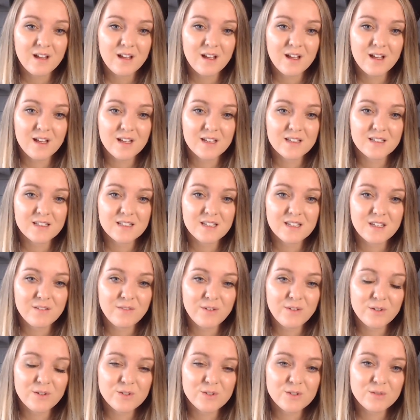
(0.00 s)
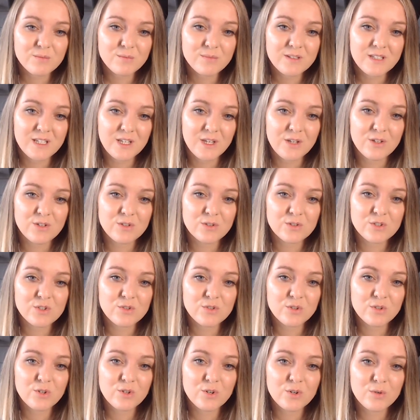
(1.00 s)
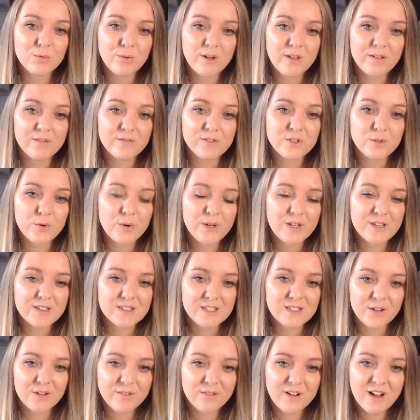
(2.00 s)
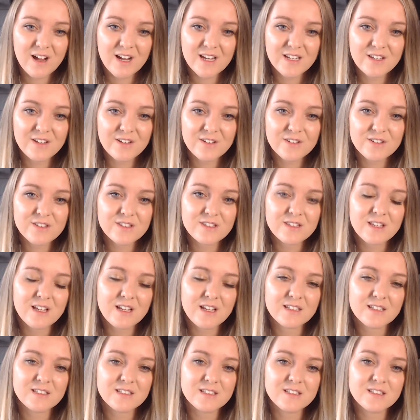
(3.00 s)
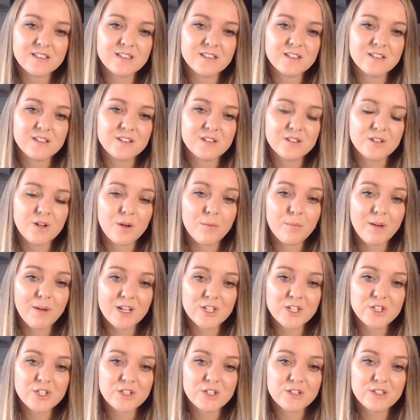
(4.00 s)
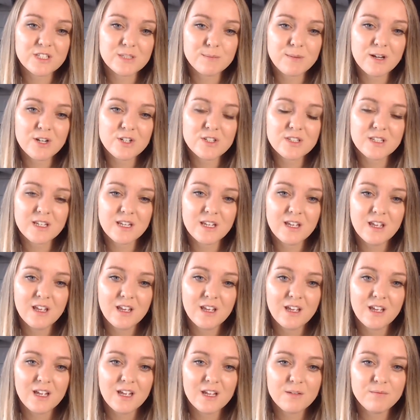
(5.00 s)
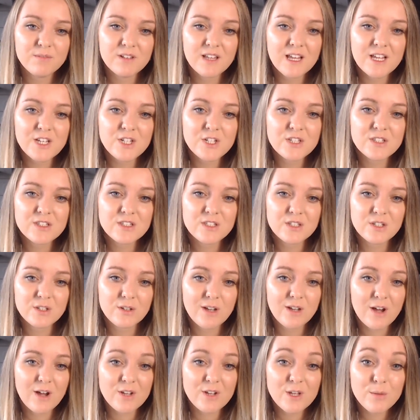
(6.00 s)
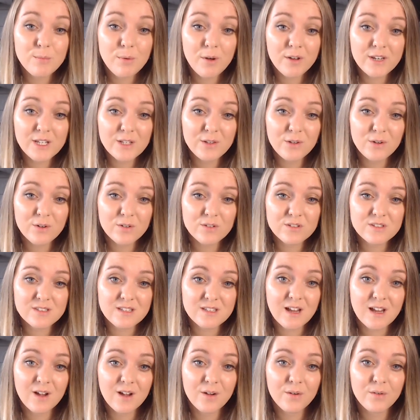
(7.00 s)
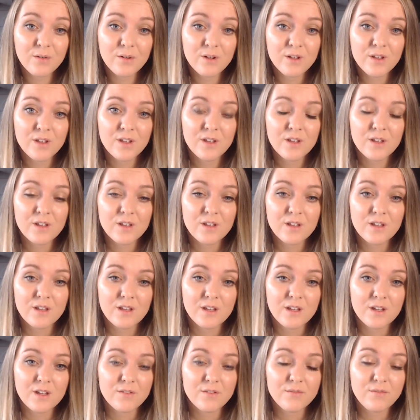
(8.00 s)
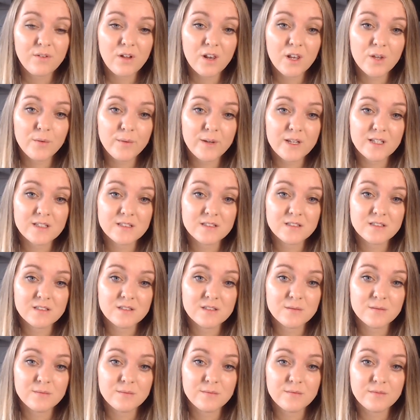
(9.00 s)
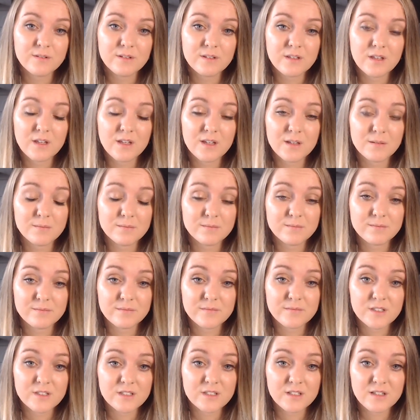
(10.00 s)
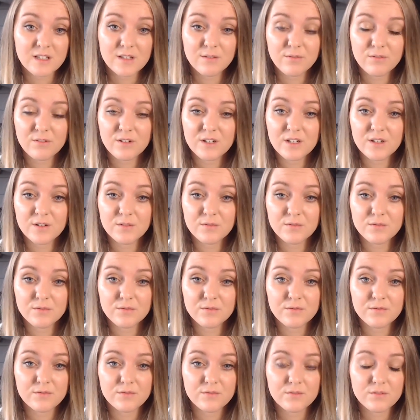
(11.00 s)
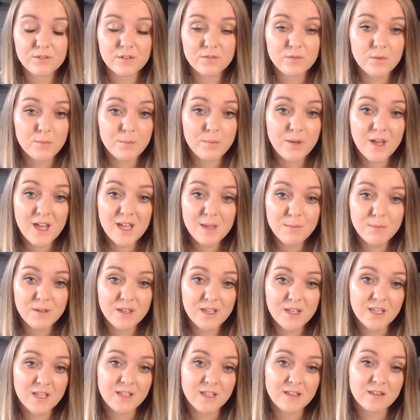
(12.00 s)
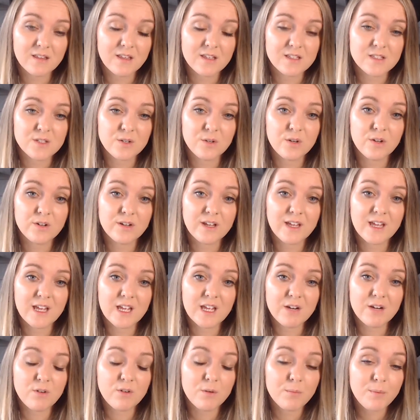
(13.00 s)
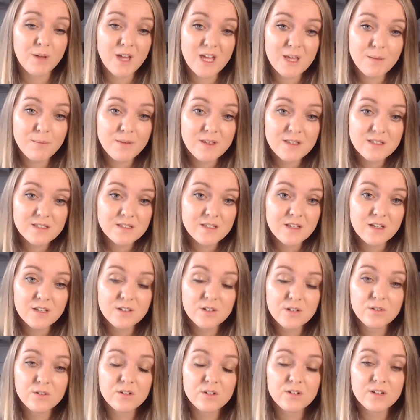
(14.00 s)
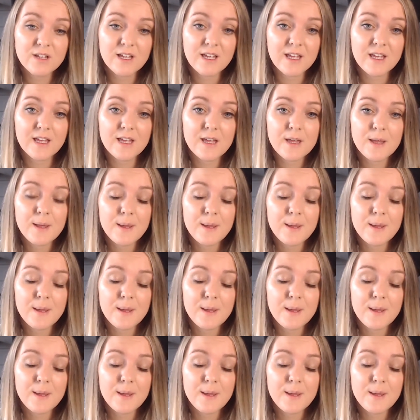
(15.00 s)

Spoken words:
And if you're somebody who does struggle with showing yourself kindness and compassion, especially in relation to how your body looks now, following the delivery of a baby that's no longer here, or babies that are no longer here,